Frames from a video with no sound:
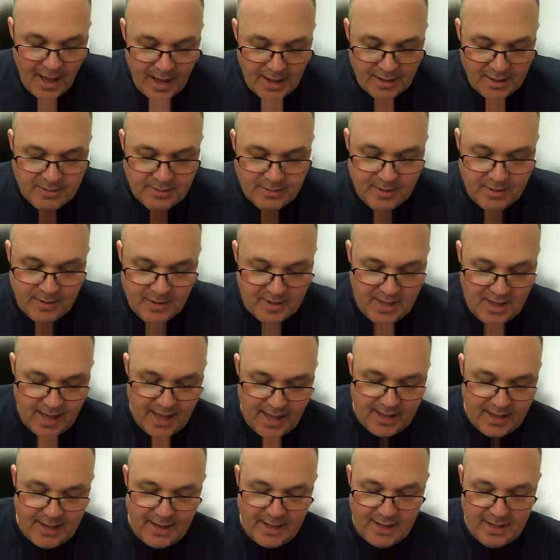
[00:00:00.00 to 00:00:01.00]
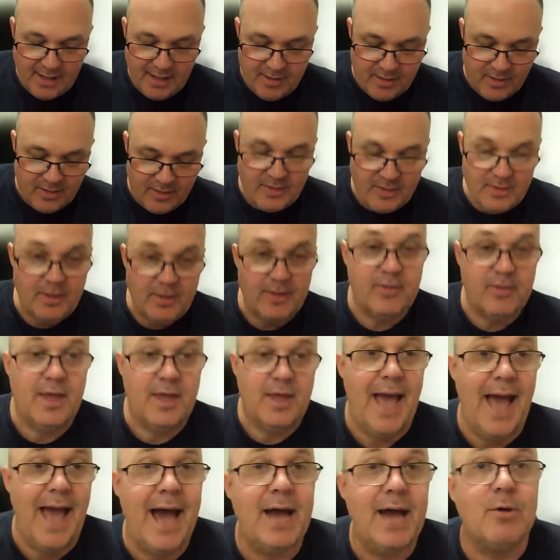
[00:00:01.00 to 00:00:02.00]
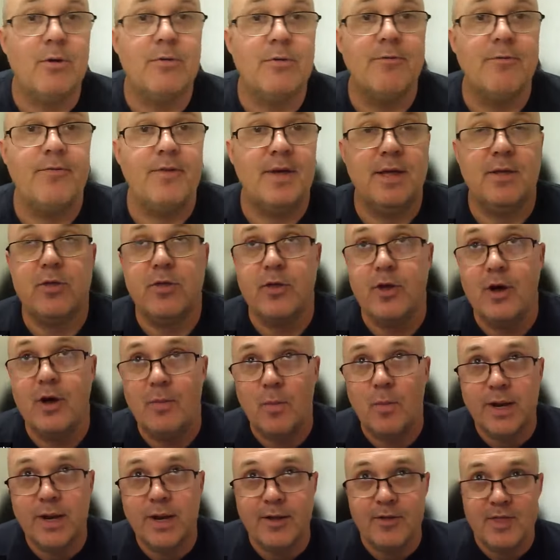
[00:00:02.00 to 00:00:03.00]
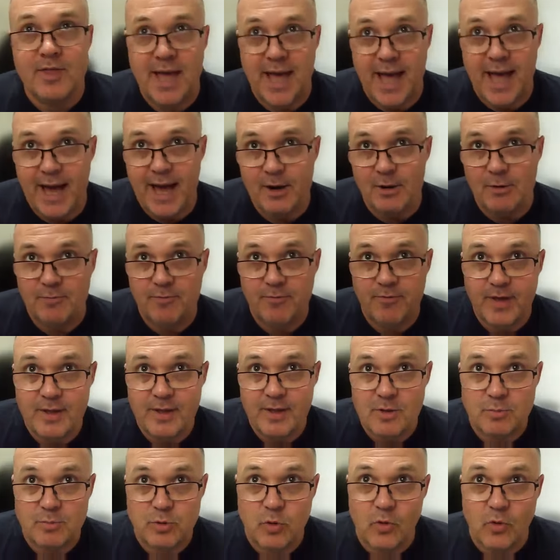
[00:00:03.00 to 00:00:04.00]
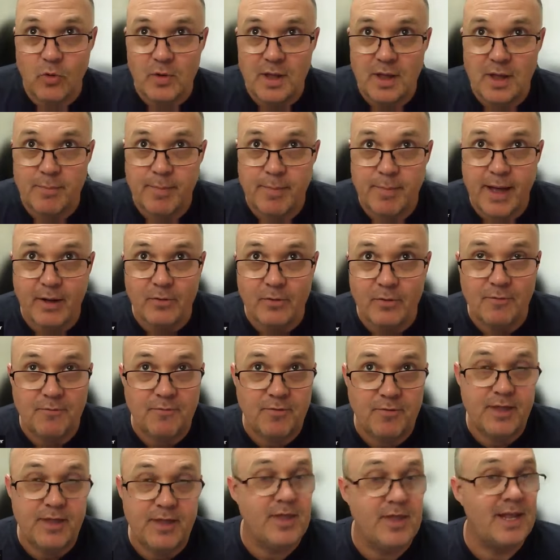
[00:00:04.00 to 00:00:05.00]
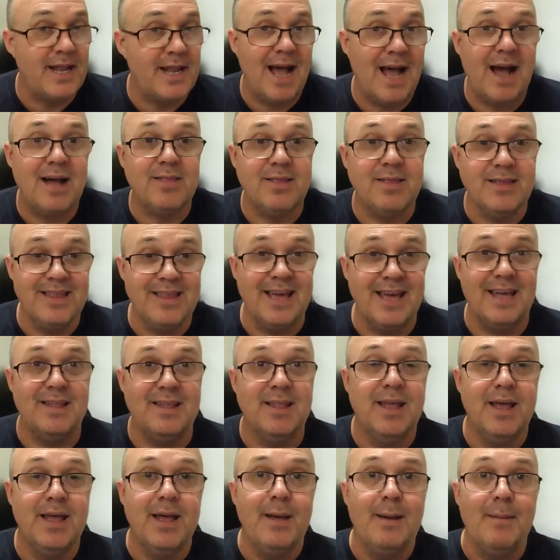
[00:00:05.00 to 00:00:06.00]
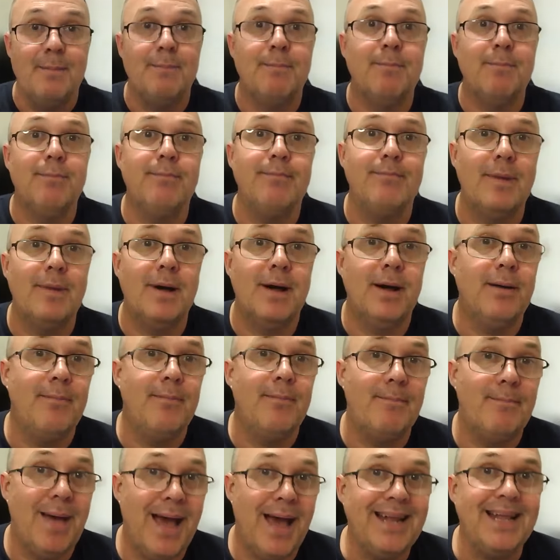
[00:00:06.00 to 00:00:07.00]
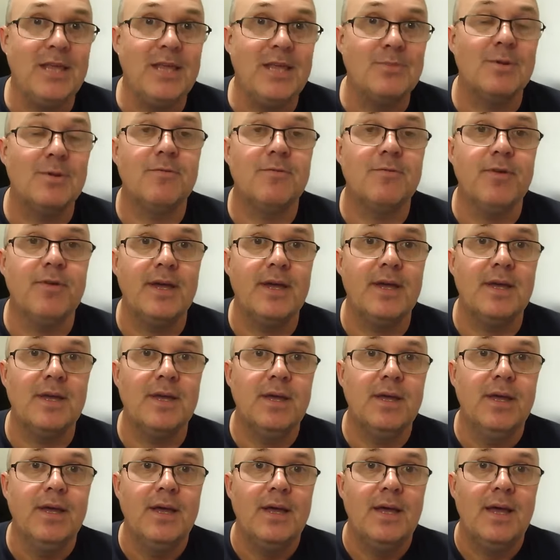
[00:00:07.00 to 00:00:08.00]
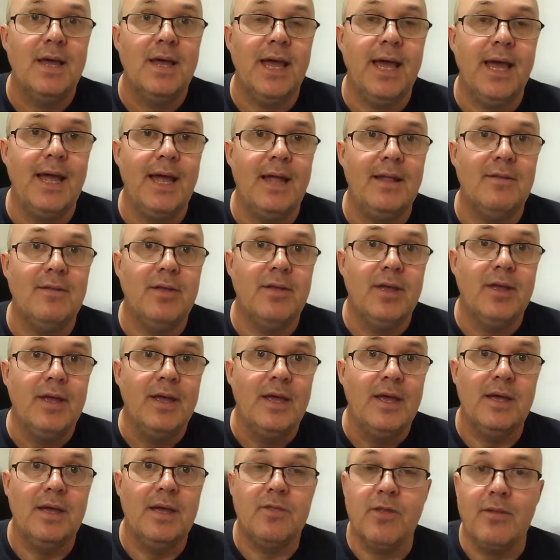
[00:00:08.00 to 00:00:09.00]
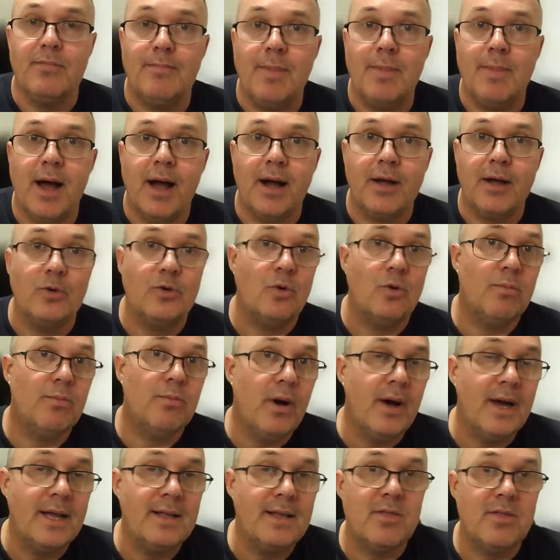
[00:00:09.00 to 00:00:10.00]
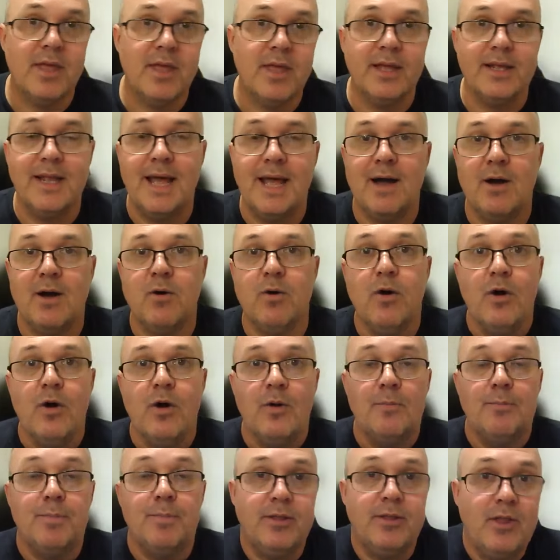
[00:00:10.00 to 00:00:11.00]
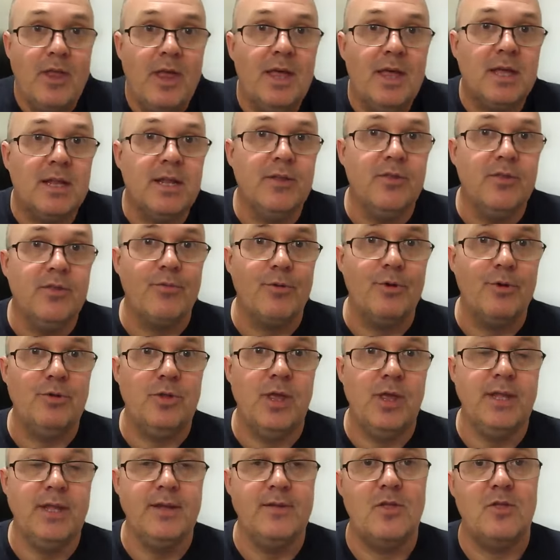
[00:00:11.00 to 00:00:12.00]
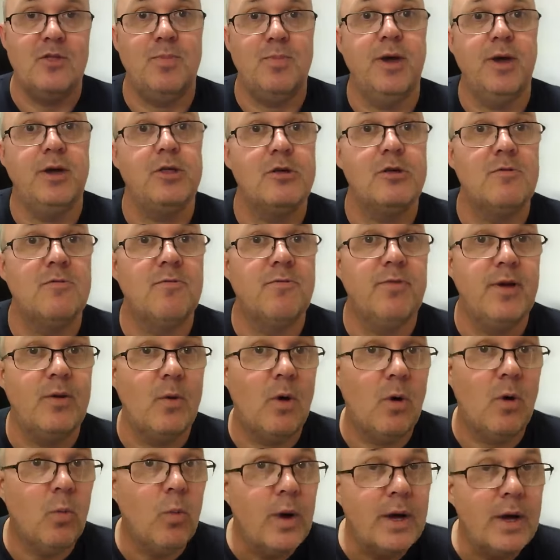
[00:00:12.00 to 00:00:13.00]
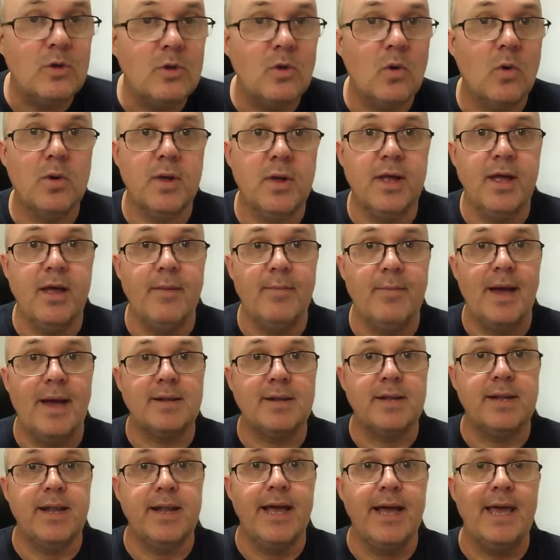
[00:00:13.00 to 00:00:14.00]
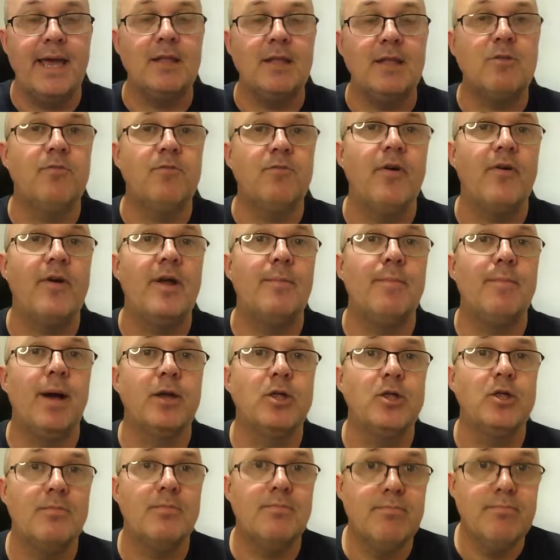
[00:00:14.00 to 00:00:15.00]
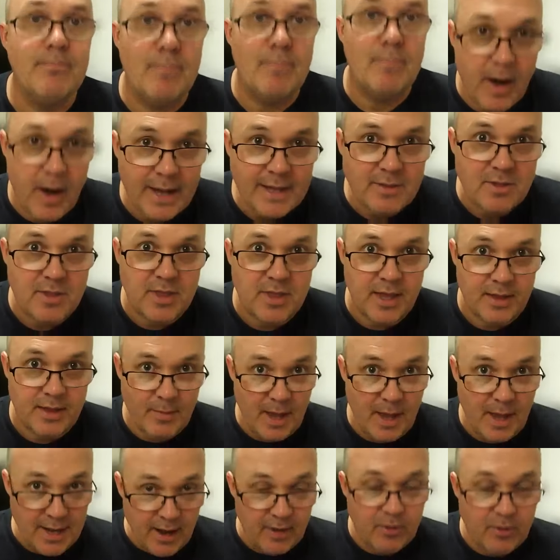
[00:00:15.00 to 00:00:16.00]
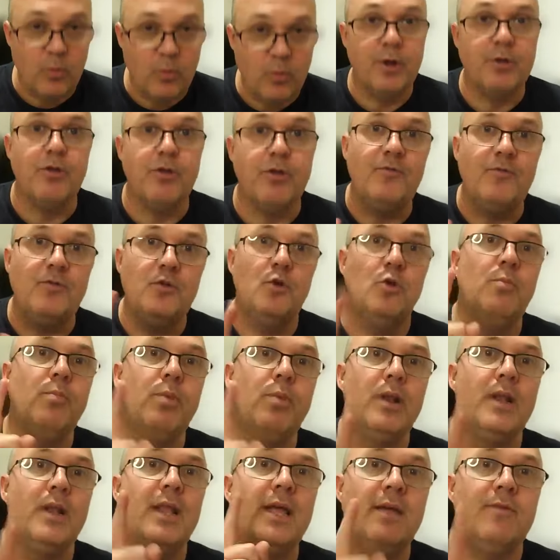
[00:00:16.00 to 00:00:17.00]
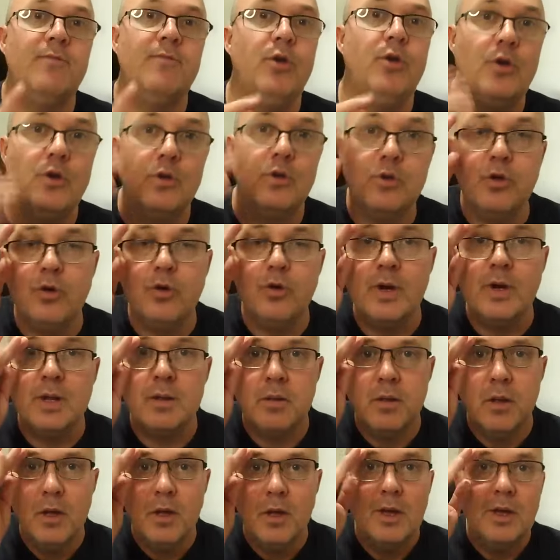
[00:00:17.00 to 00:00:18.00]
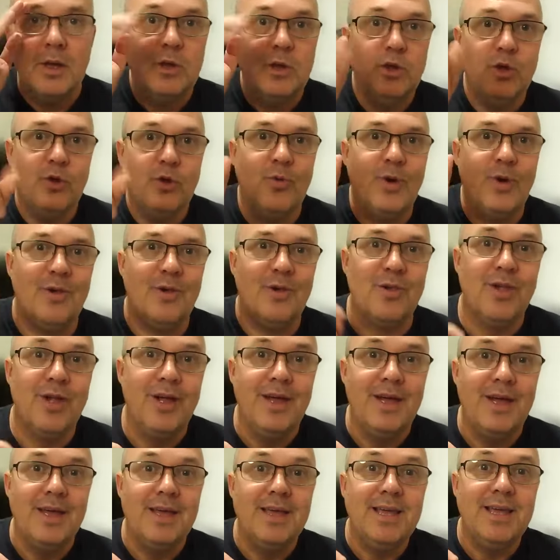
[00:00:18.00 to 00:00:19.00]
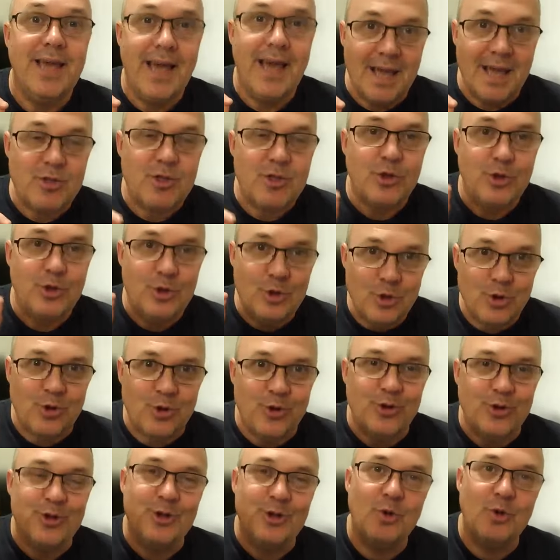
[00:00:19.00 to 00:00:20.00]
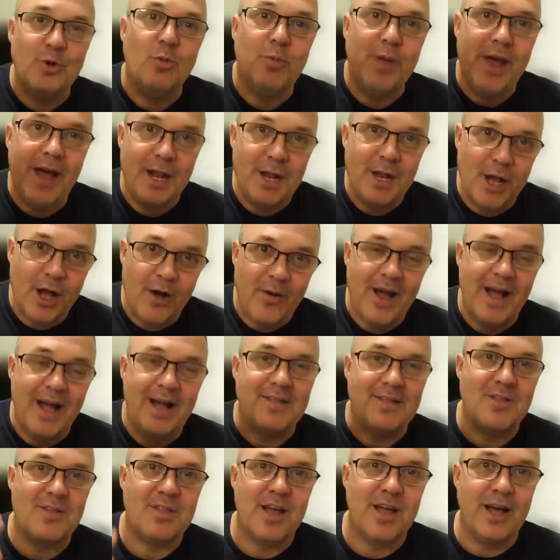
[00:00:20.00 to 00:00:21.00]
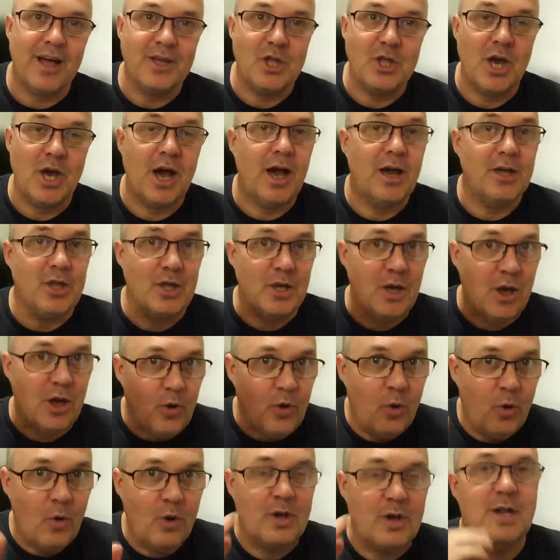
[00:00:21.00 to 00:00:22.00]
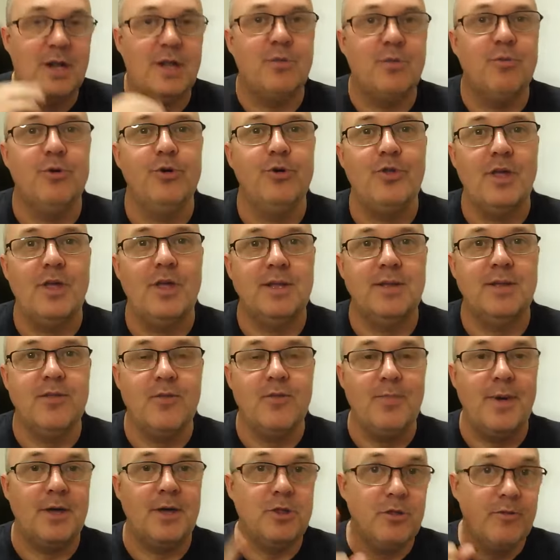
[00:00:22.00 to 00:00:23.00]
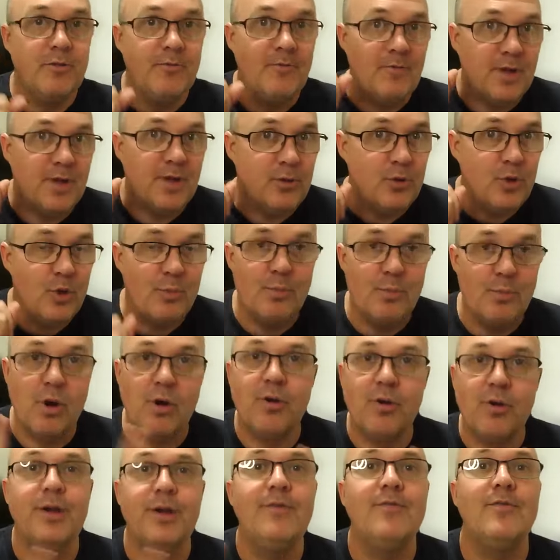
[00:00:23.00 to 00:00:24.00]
understand is the, the add-on fees. So when I say add-on fees, I'm talking about the fees that other than mm, uh, management fee and is it market or mindset? Now, particularly the routine inspection fee, what we're talking about today, it's very much a mindset. In other words, if you believe you can do it, you will. Yes, you. You'll be able to go out and start charging a quality routine inspection fee tomorrow,